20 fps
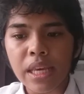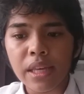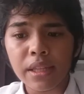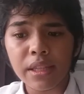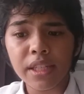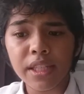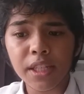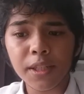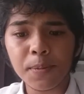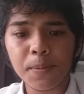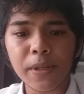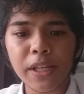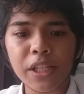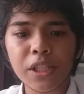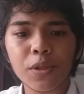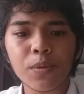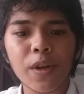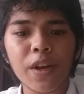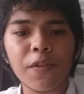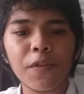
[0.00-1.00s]
This
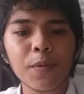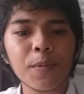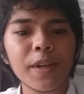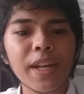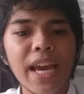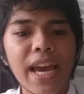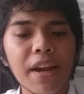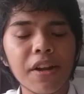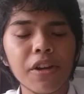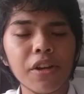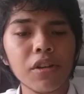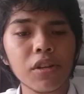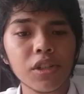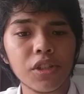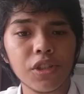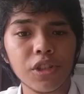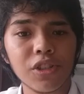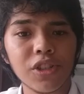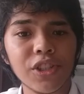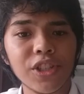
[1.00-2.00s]
explains why from an
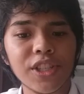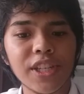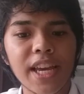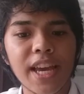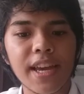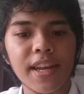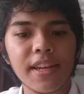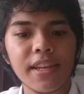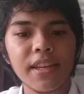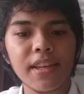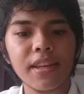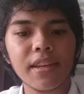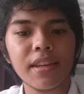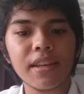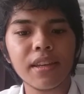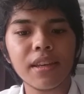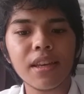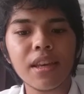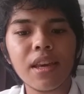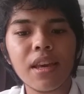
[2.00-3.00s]
agricultural society,
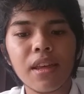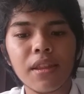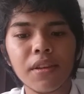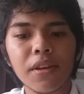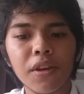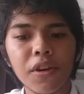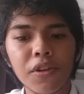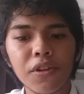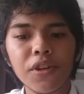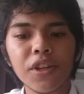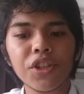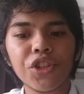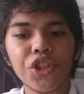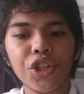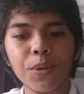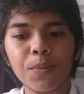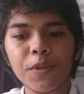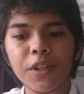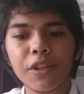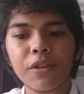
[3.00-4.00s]
the country has
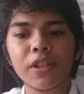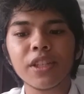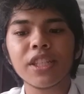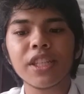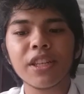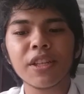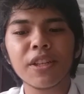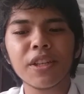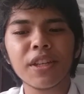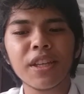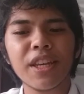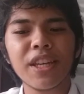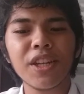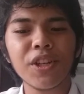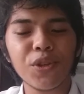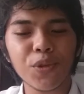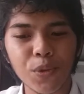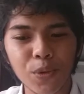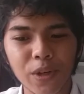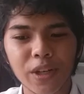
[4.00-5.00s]
jumped
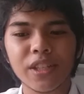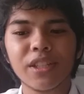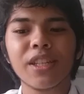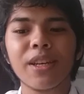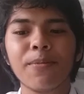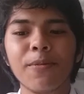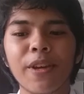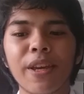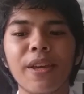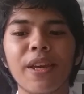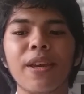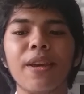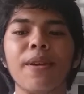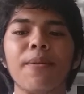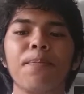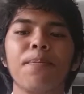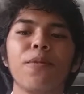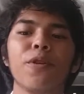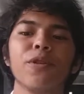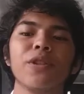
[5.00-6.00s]
into a
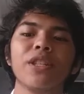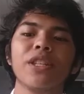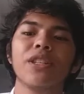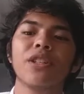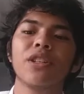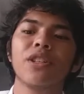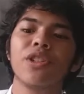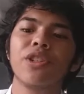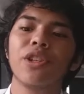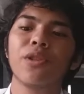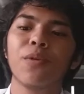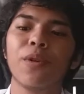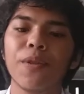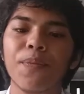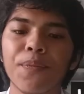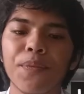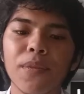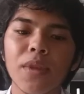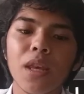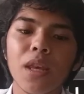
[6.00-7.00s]
semi-post-industrial one,